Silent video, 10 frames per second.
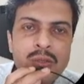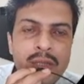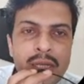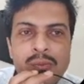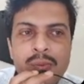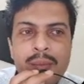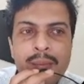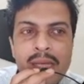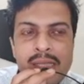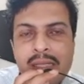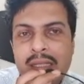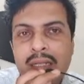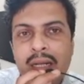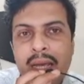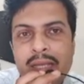So that is why message
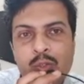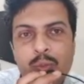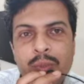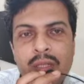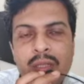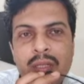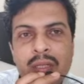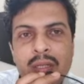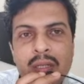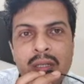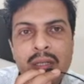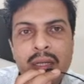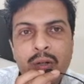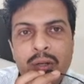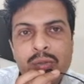signal has to be
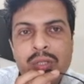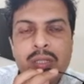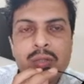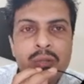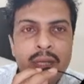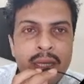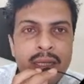introduced into the